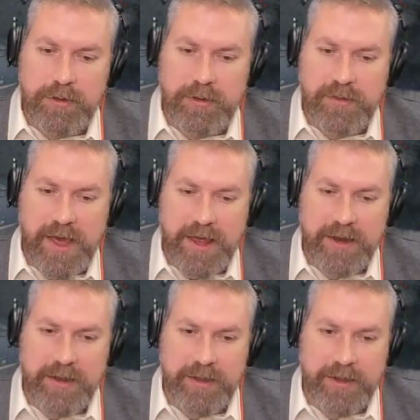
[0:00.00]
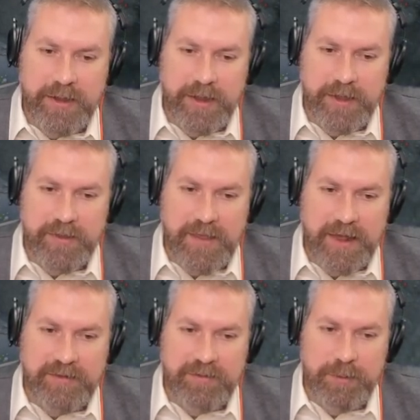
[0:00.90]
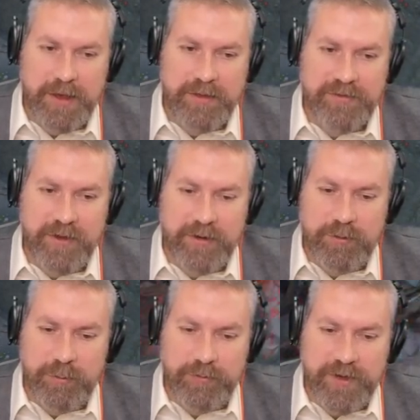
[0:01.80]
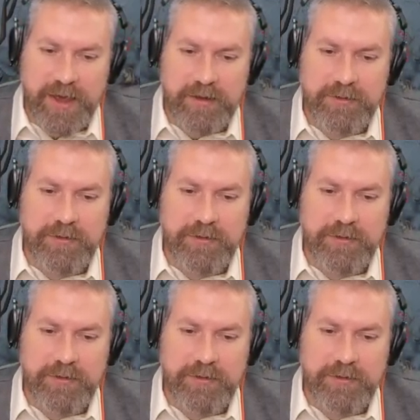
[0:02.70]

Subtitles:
That spell's on cooldown.